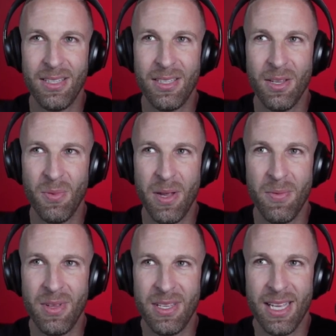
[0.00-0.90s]
The,
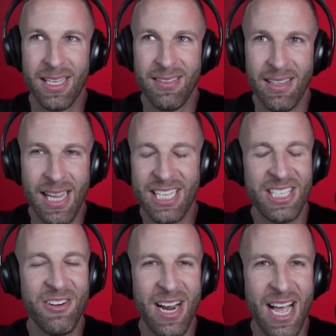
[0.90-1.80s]
it, like the
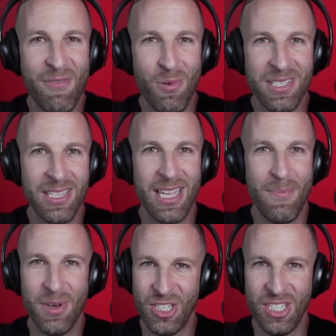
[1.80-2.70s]
last year and a half wasn't
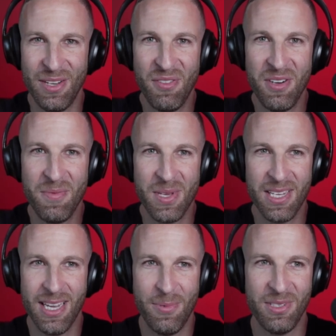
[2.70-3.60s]
that much different
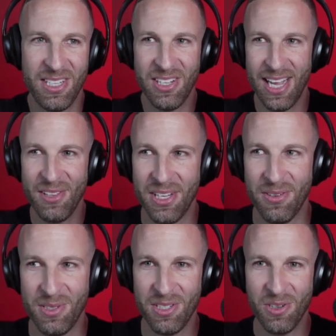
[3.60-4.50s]
because I was still out there.
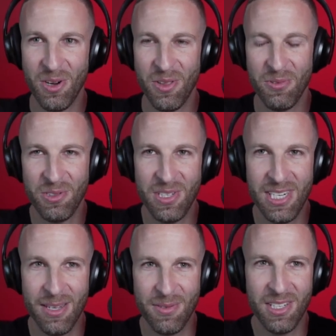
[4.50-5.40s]
I was still going the
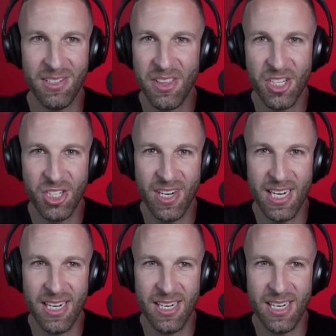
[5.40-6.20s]
routine. I was still on the train.